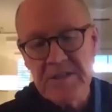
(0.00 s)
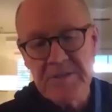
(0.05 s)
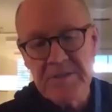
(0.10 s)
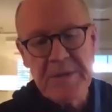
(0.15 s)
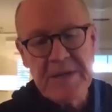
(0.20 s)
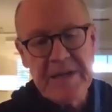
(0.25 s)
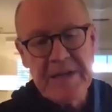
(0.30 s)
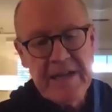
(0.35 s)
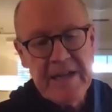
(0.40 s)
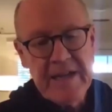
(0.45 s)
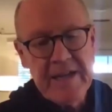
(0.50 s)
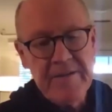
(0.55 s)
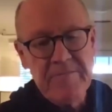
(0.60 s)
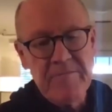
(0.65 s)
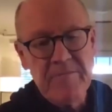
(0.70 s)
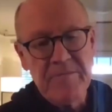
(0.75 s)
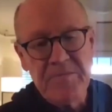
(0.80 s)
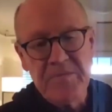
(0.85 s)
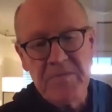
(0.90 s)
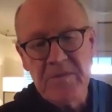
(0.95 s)

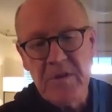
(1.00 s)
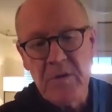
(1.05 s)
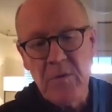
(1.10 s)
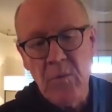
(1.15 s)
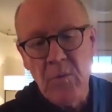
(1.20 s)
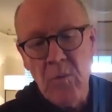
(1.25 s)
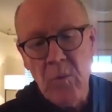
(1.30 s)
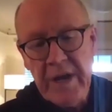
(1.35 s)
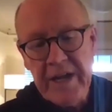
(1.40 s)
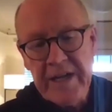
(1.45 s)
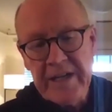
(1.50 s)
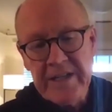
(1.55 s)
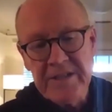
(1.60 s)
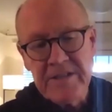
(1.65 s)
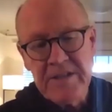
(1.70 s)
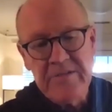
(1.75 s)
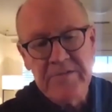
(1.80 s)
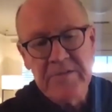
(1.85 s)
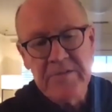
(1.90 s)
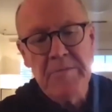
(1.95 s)
became ways
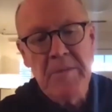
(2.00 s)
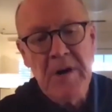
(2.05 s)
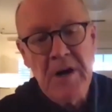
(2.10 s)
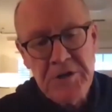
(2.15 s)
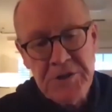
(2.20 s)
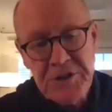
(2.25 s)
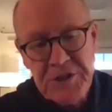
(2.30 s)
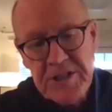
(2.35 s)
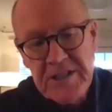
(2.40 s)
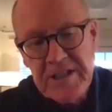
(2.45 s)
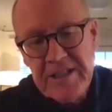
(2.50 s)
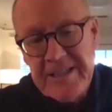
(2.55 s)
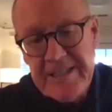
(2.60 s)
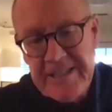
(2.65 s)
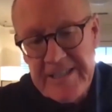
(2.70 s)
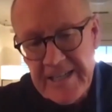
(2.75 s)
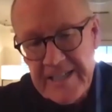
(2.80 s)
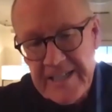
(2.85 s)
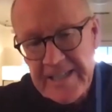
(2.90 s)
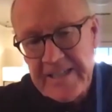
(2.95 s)
of emotionally
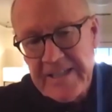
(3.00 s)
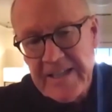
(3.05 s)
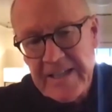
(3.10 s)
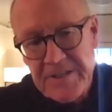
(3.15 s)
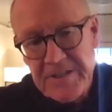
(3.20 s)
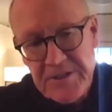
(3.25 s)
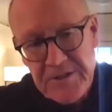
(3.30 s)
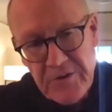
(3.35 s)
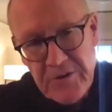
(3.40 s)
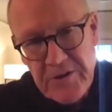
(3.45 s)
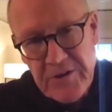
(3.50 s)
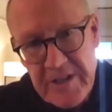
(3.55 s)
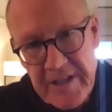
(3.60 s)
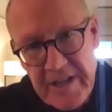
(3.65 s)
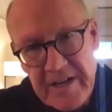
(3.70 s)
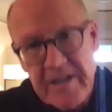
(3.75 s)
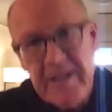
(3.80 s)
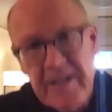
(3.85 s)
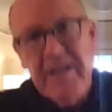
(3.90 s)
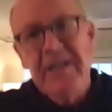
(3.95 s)
telling that story
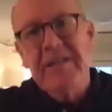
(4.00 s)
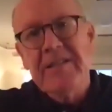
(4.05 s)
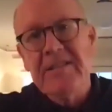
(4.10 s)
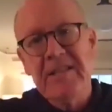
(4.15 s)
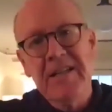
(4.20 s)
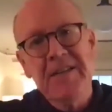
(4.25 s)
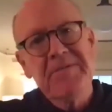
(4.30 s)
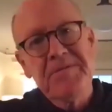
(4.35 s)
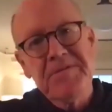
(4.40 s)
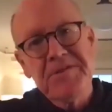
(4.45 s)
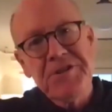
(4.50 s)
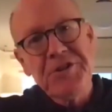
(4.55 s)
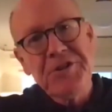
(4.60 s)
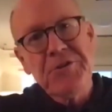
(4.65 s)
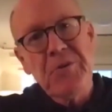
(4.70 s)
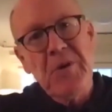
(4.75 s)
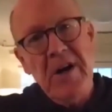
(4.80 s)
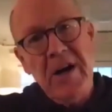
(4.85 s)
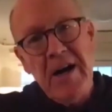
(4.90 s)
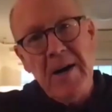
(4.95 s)
that lift
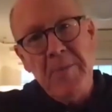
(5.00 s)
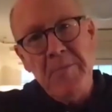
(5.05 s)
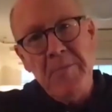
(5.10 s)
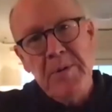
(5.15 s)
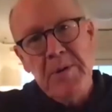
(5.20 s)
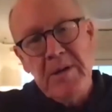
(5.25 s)
you up.